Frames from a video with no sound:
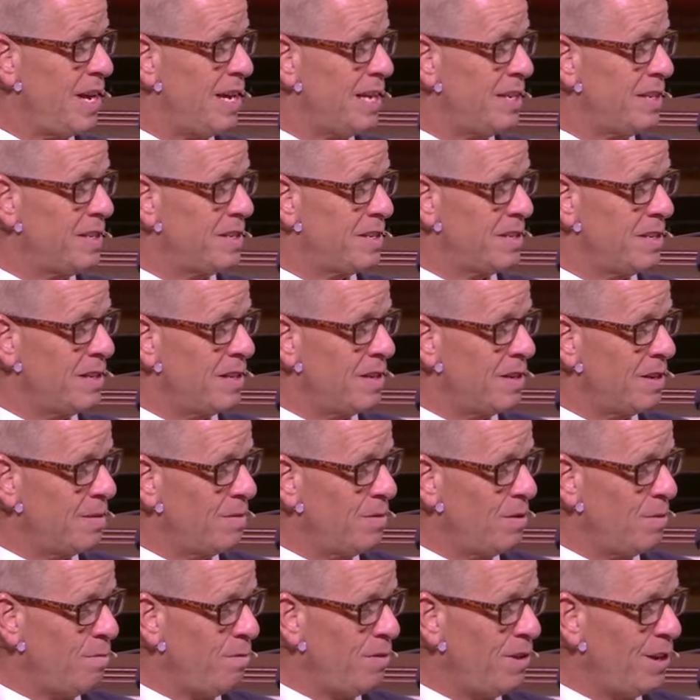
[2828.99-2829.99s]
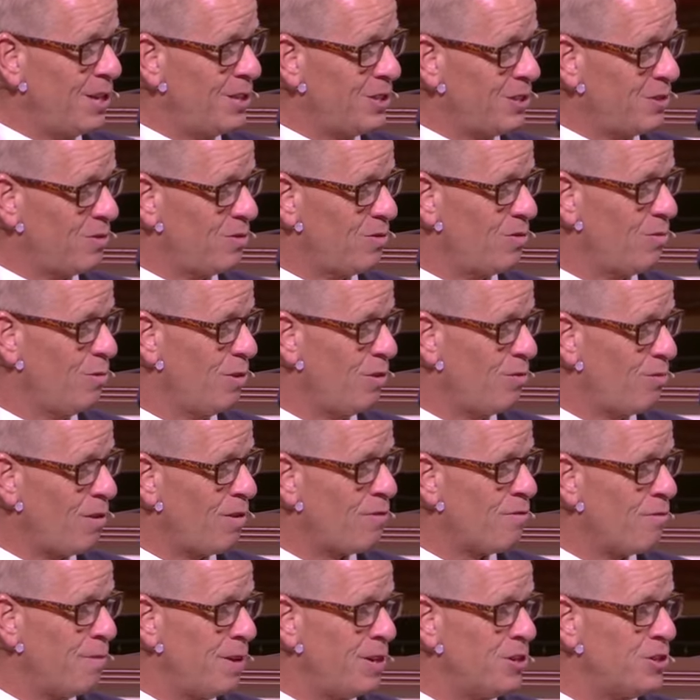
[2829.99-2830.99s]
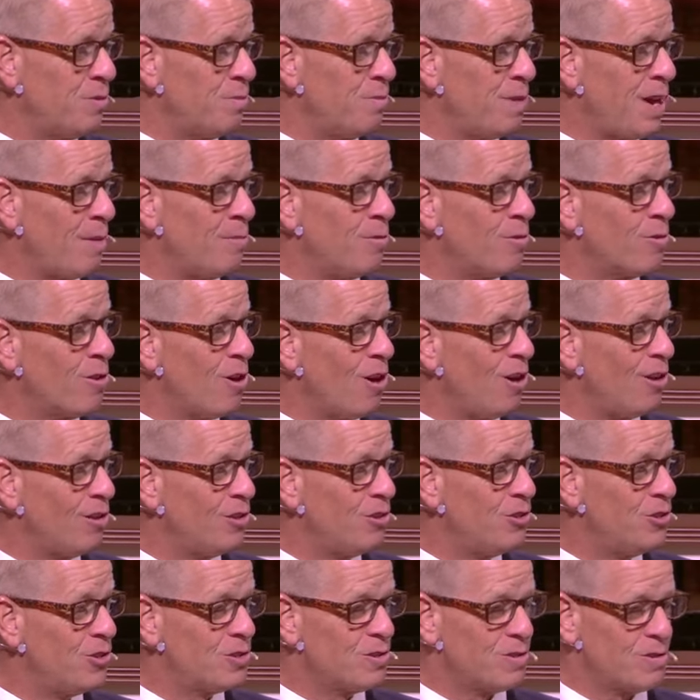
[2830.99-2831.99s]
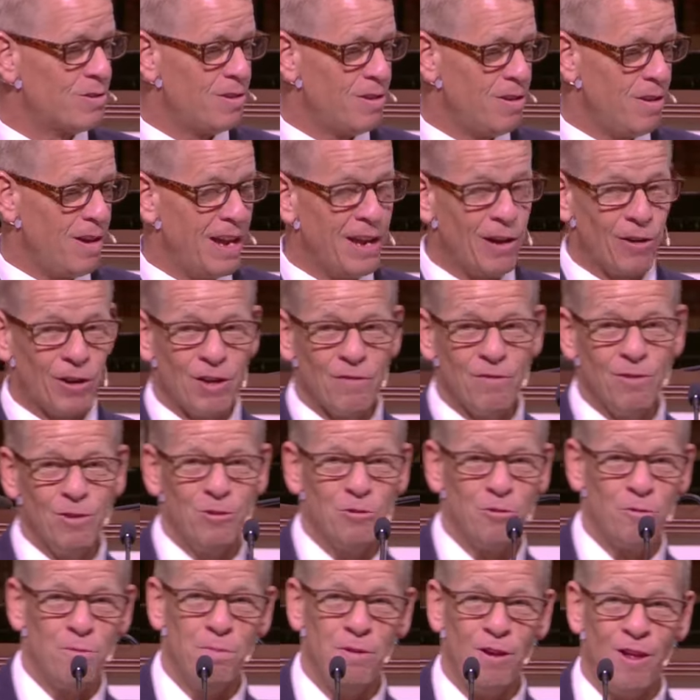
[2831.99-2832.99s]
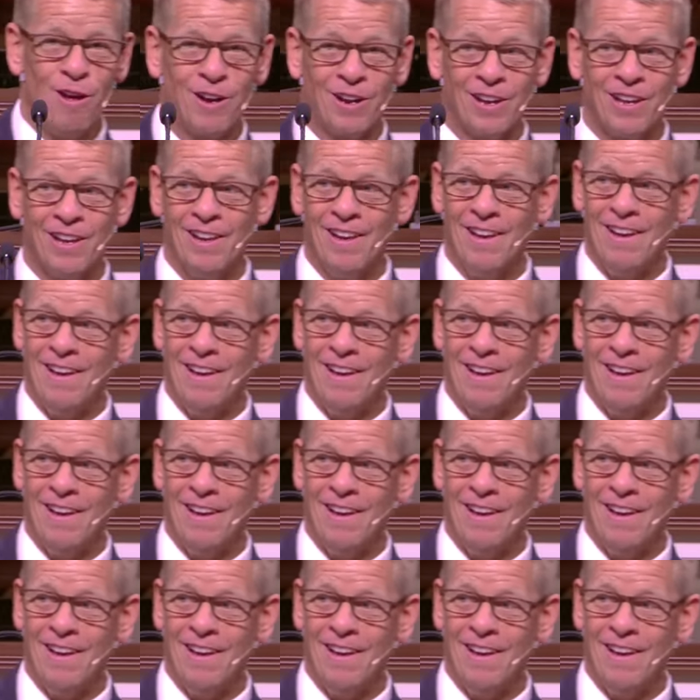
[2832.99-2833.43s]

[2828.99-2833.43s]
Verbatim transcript: at uh, the place with Reformation Bible College. And I'll give a little plug.